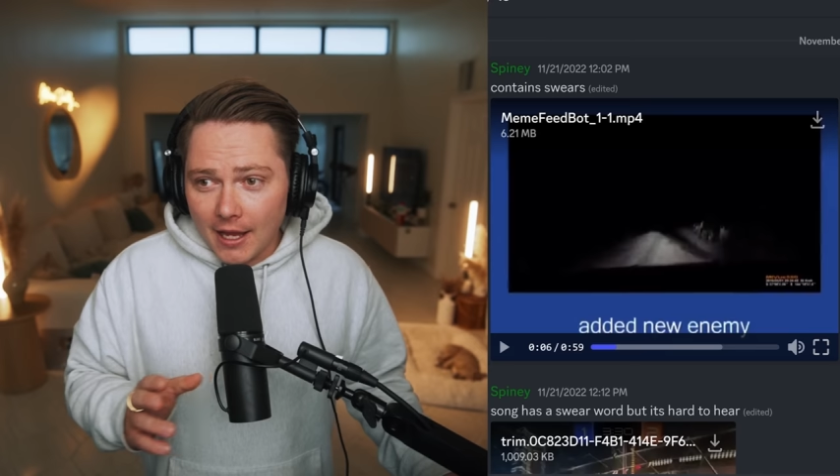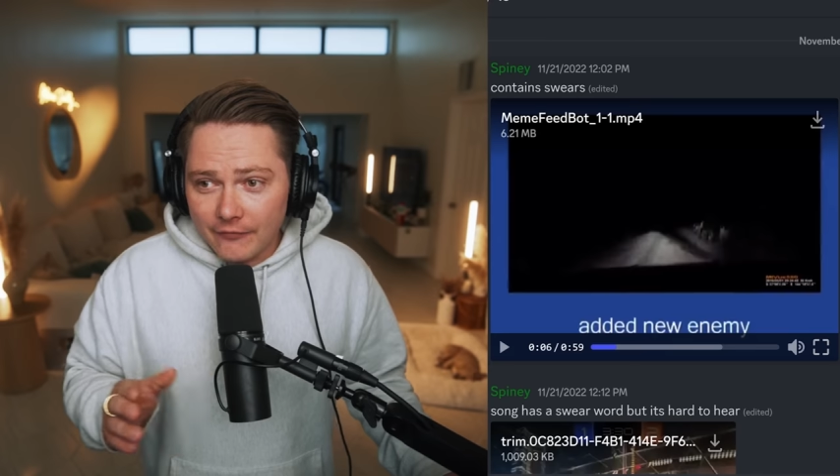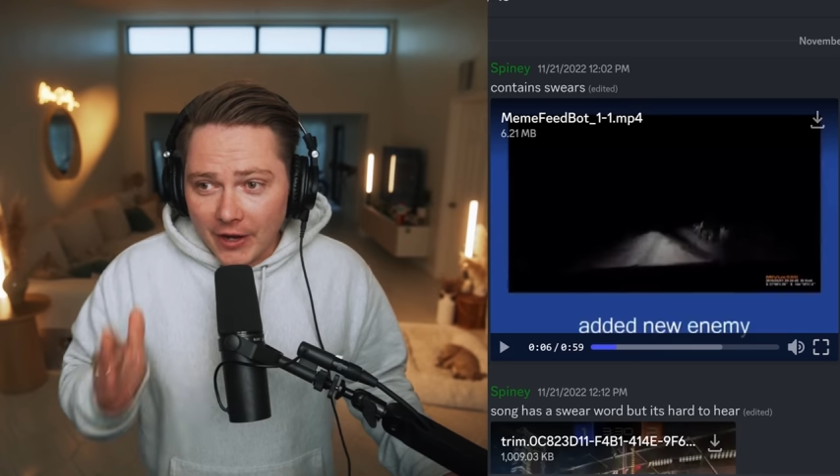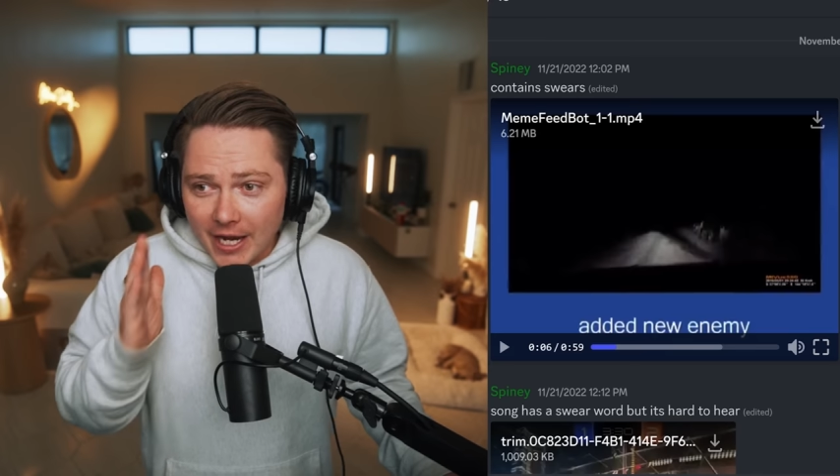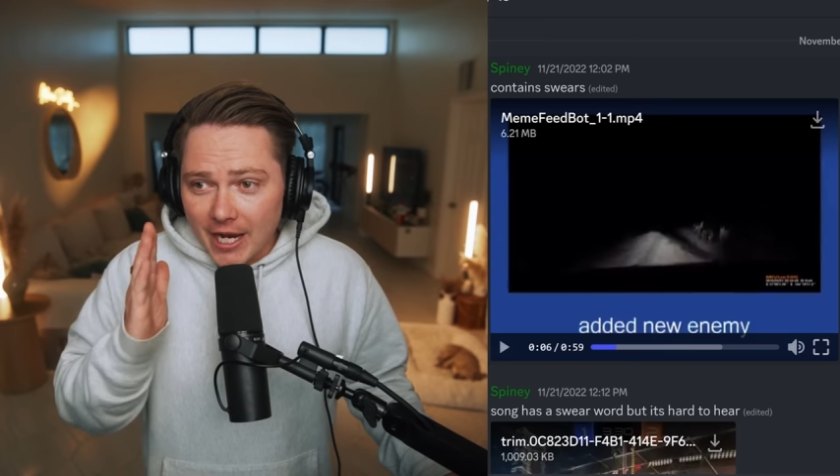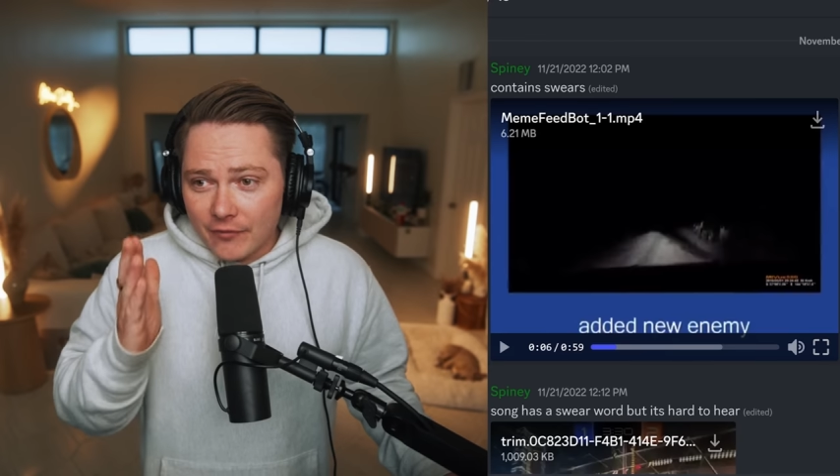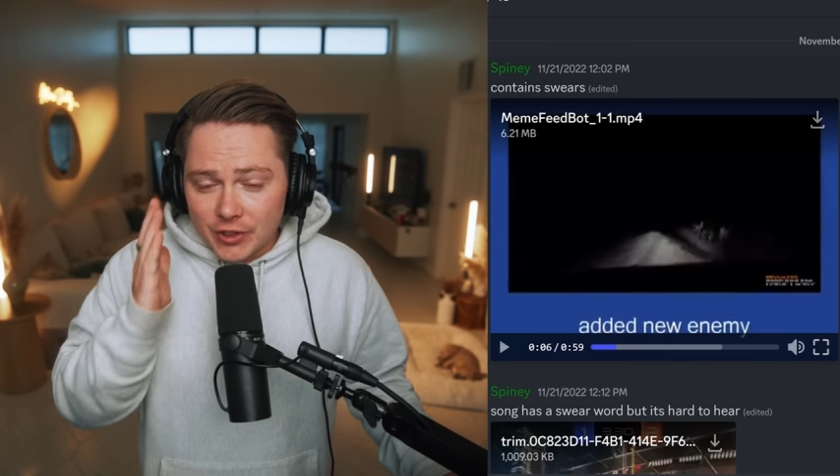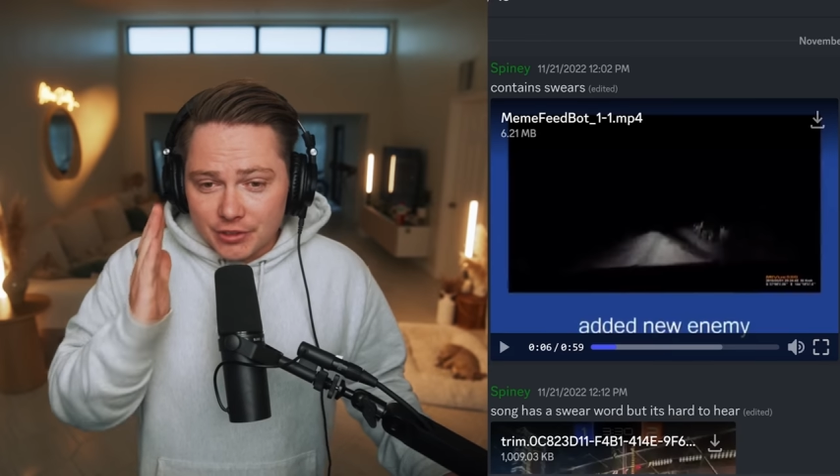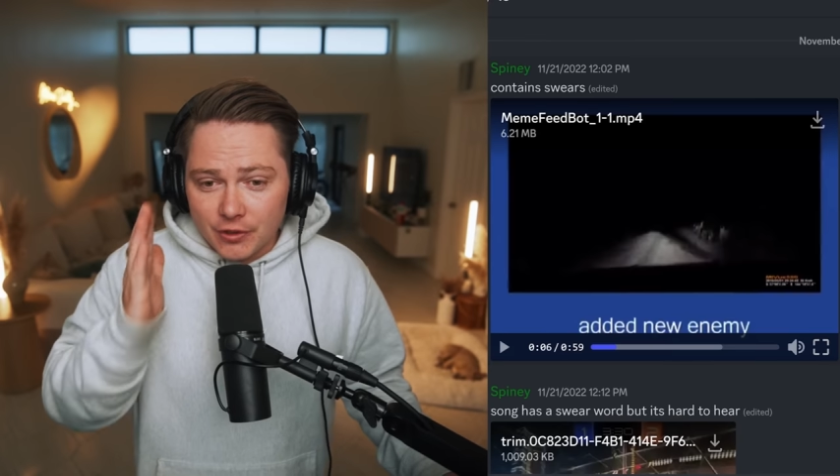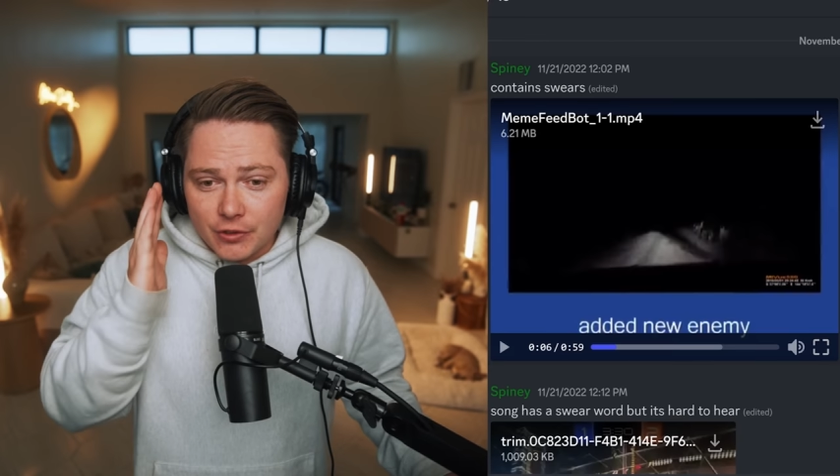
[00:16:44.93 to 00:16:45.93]
If I ever
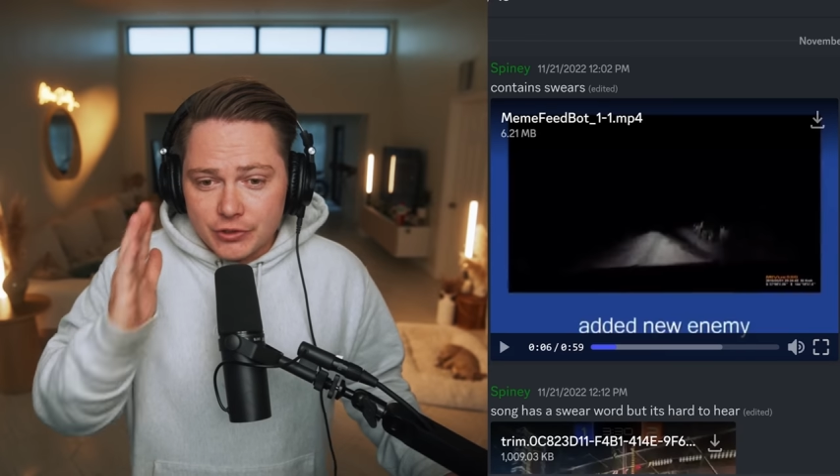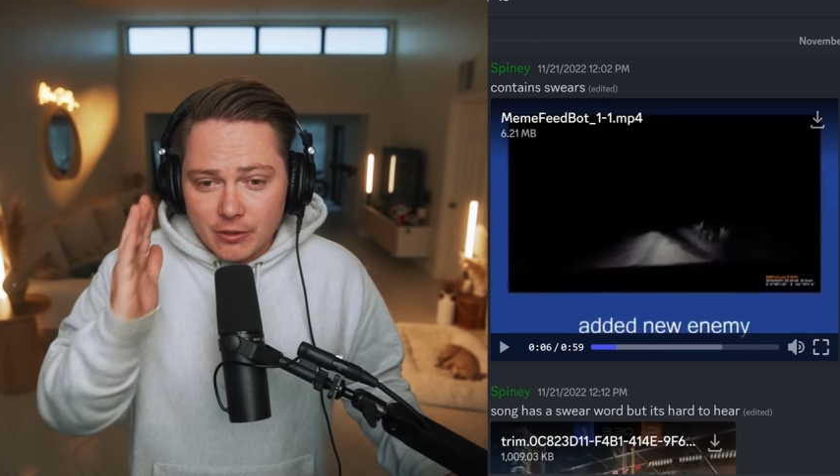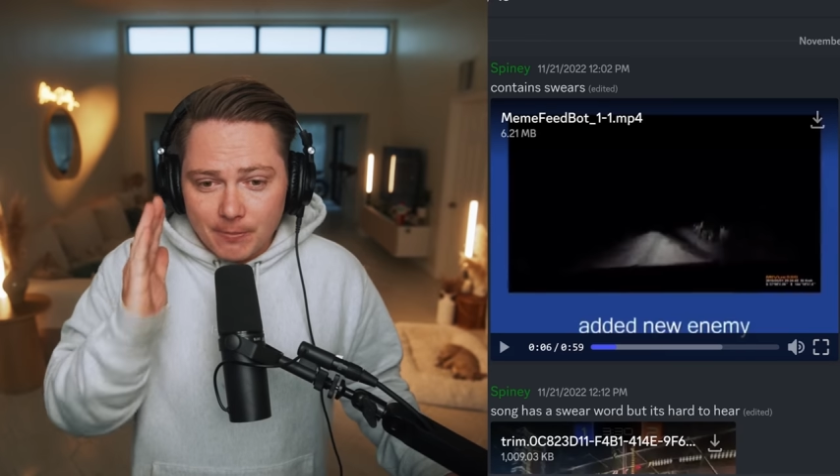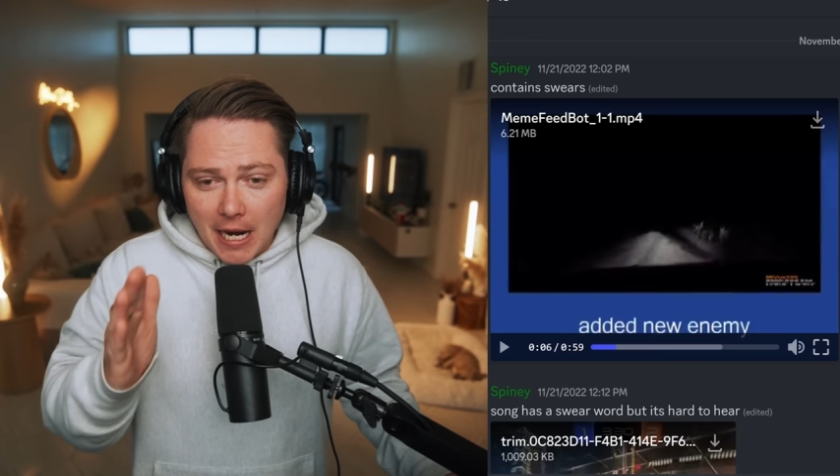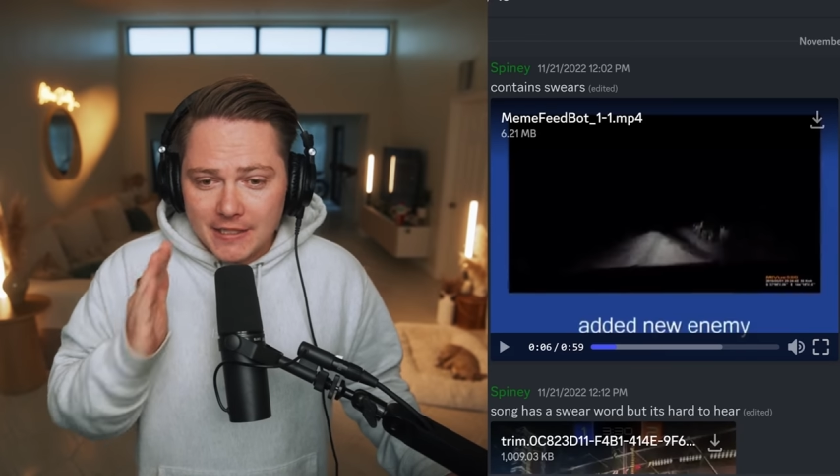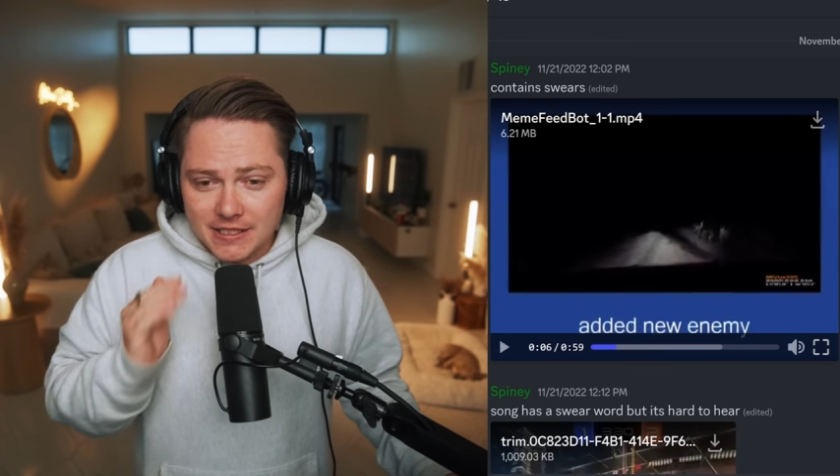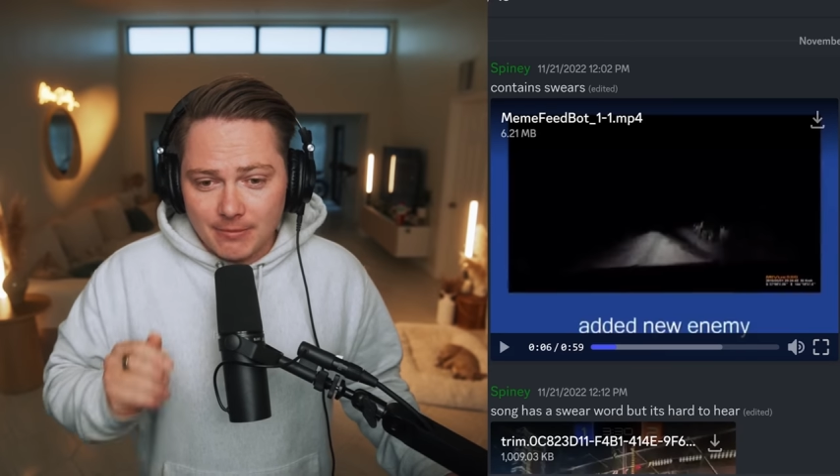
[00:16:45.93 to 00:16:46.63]
do a YouTube boxing